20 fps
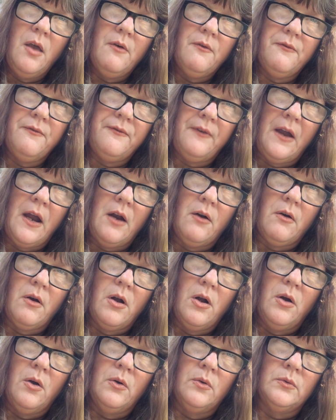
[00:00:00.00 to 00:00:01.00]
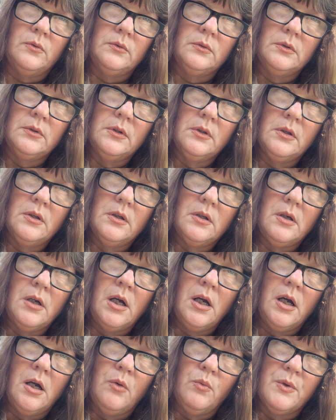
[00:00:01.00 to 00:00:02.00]
Pharaoh
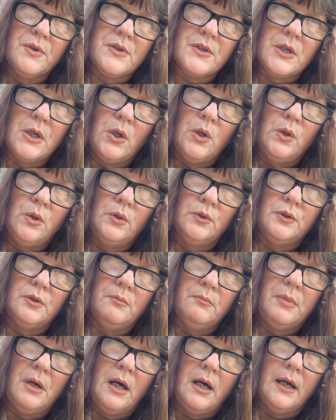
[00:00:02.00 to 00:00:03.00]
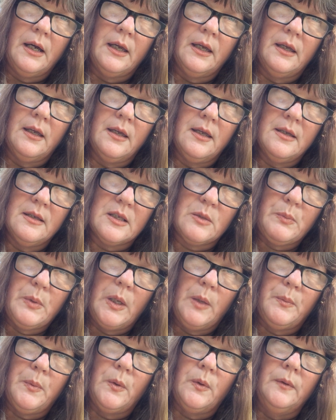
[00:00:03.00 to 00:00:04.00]
uh, was told by his
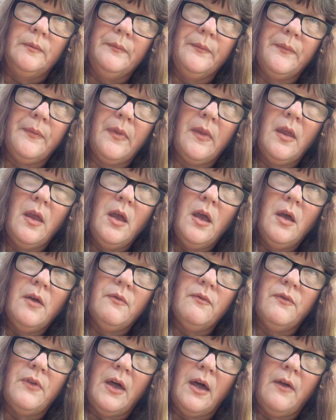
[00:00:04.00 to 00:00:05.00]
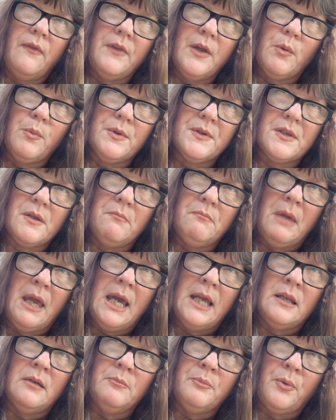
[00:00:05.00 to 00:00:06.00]
people that there was a
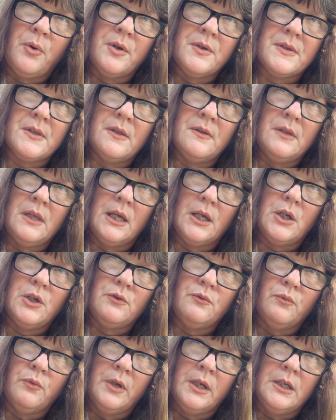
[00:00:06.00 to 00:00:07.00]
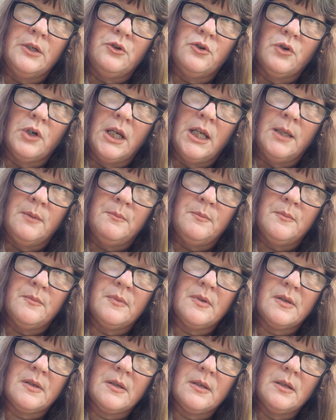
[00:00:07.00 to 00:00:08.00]
man in prison that could read
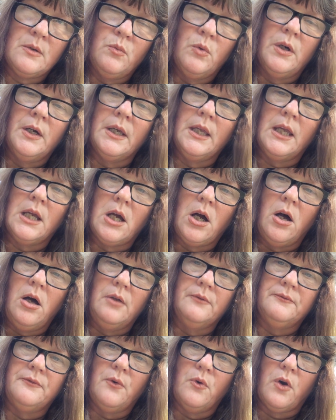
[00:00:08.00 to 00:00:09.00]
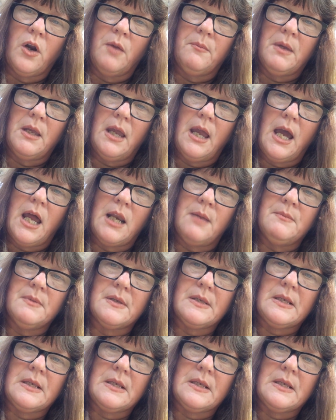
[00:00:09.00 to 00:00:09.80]
dreams. Well, he called for him, he had him